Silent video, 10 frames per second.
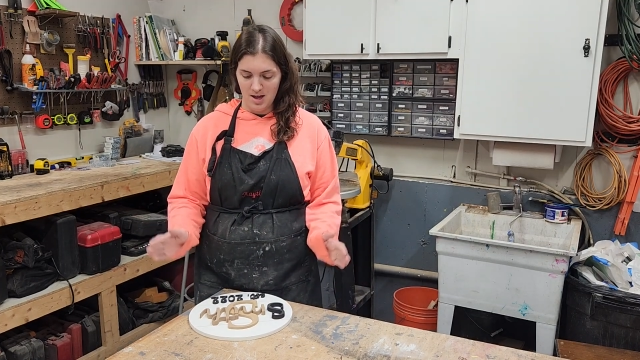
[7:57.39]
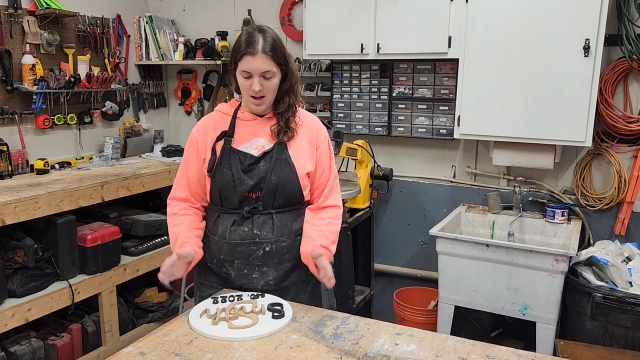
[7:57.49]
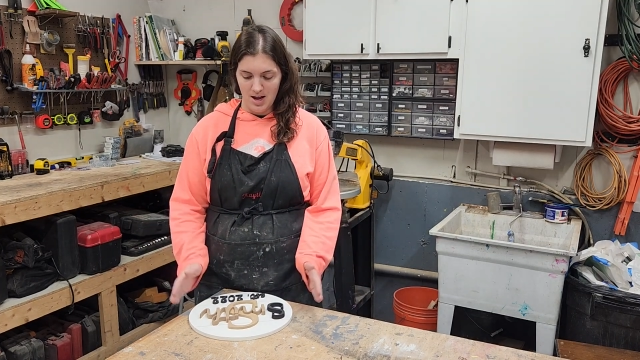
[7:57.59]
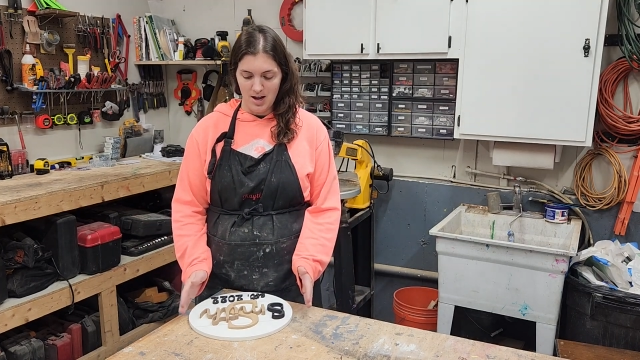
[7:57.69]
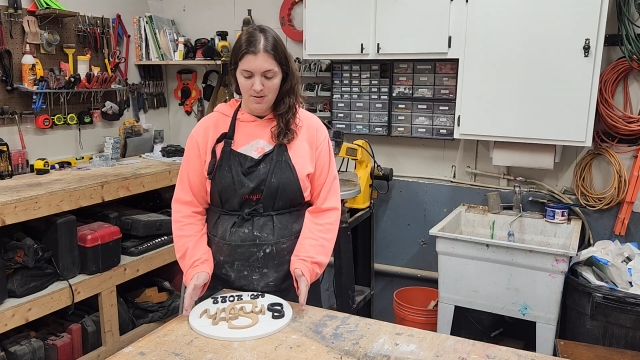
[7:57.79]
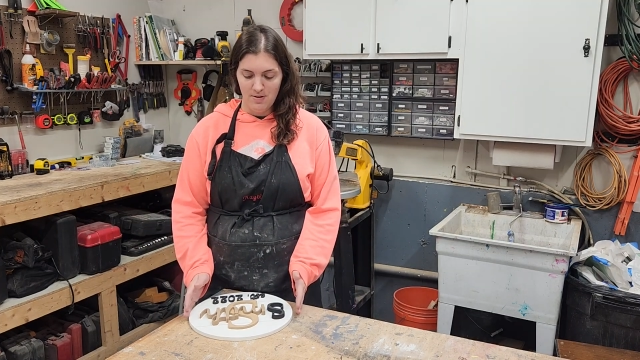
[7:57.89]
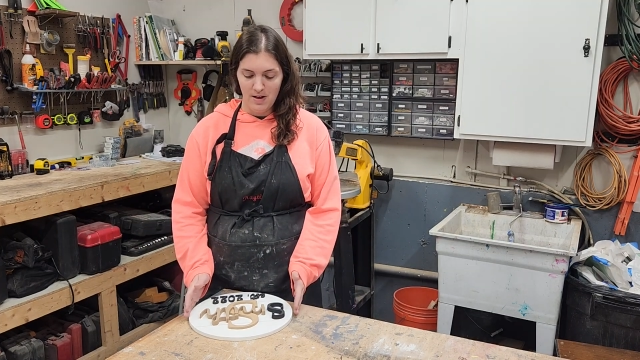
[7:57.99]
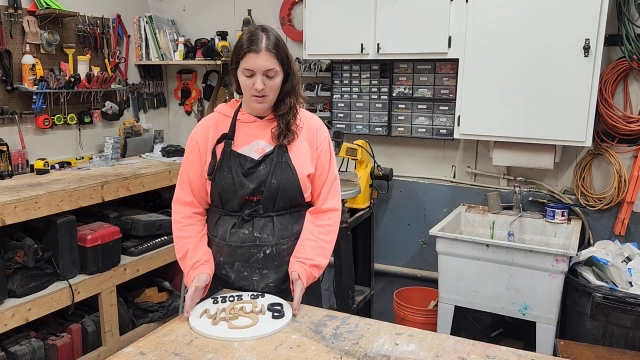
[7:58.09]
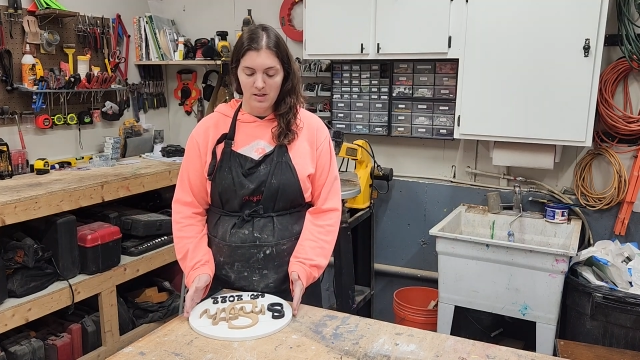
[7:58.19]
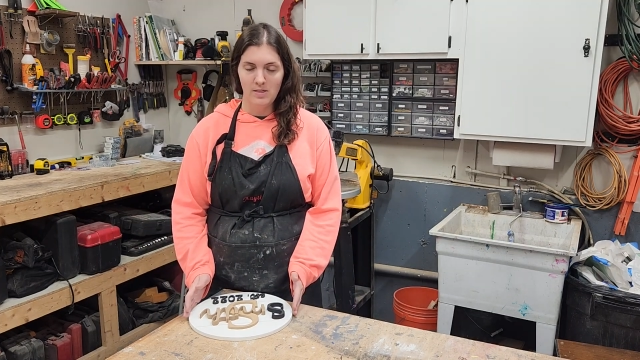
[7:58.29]
And I
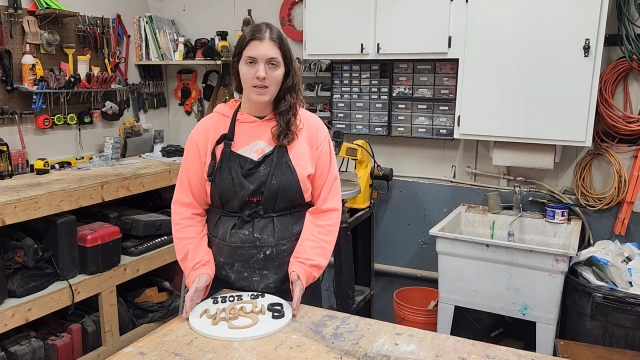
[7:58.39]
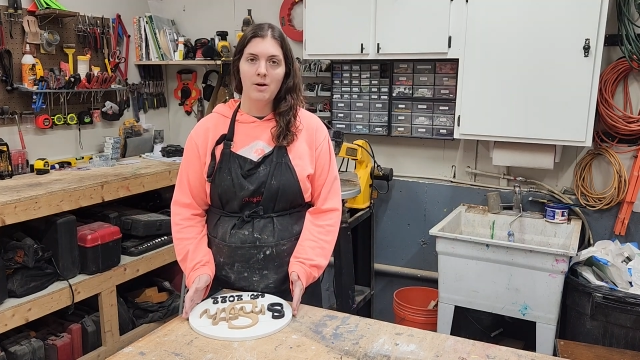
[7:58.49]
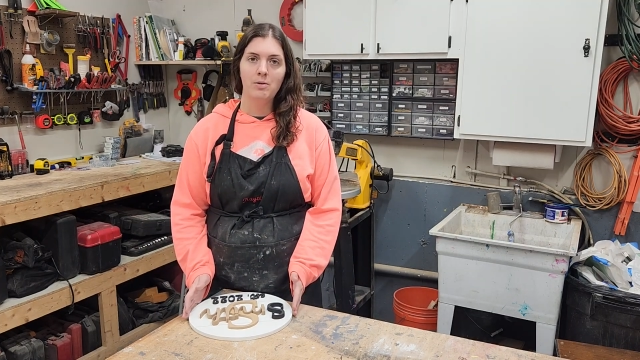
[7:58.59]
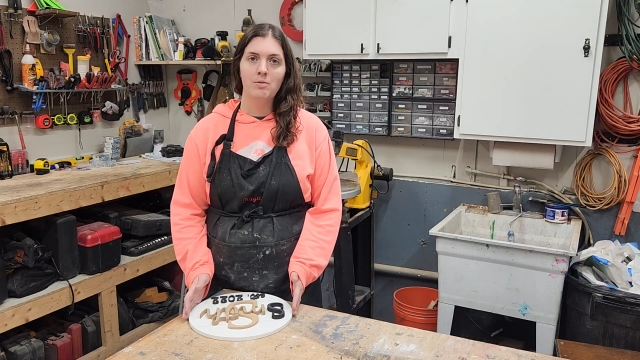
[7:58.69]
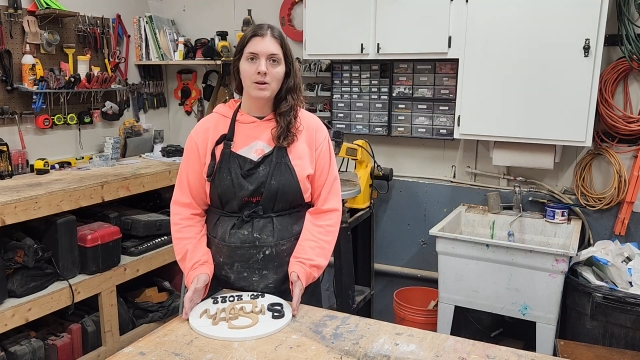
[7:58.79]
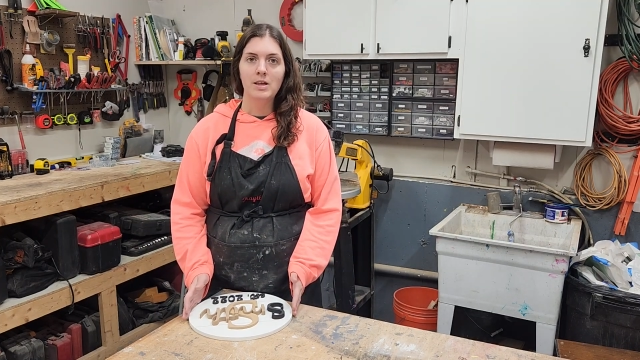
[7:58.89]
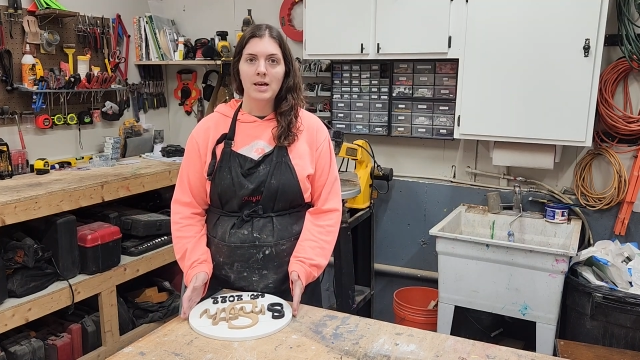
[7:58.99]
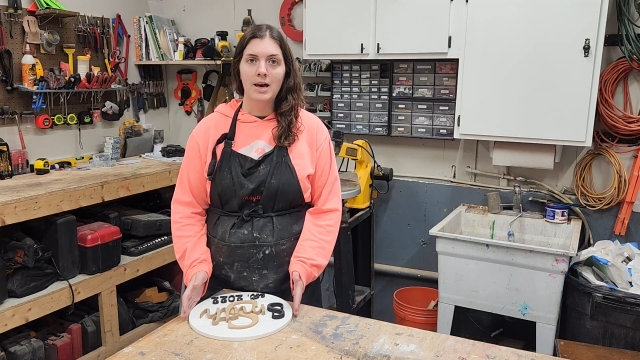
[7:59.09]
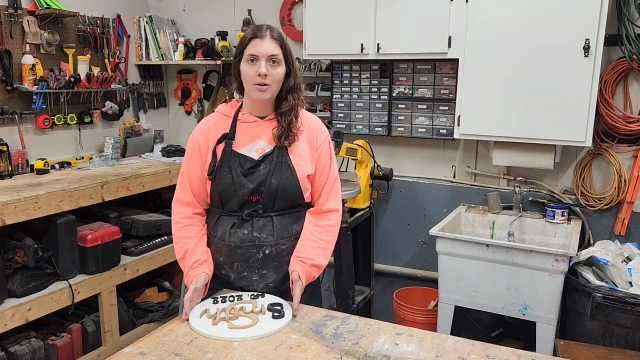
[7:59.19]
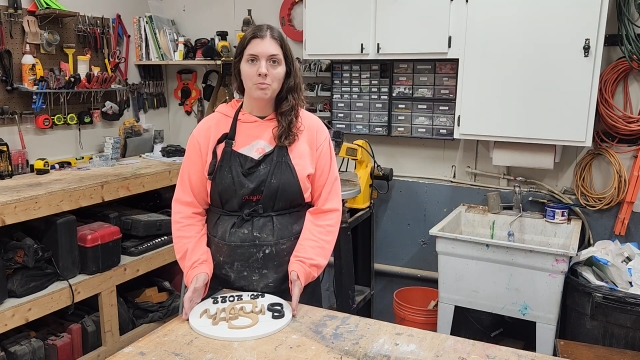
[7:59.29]
felt that that would really
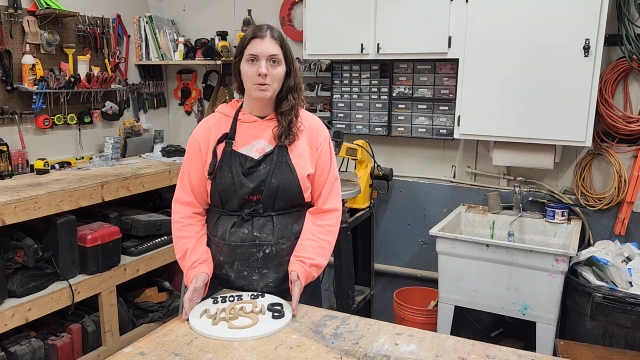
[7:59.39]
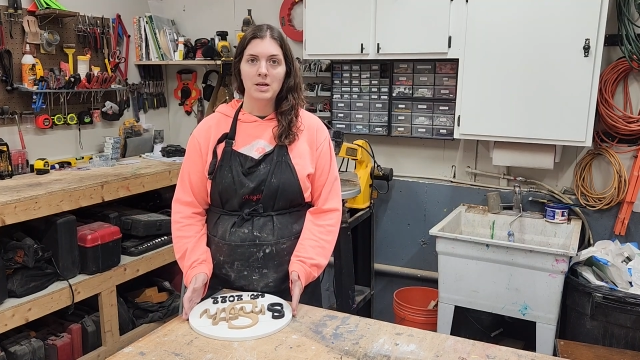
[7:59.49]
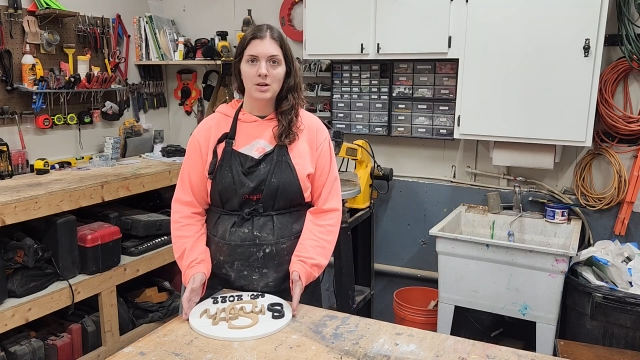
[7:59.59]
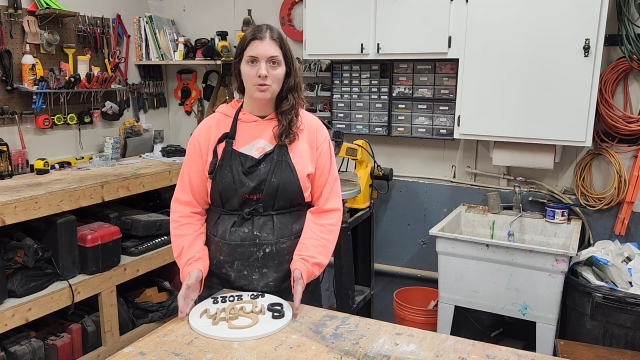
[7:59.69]
help me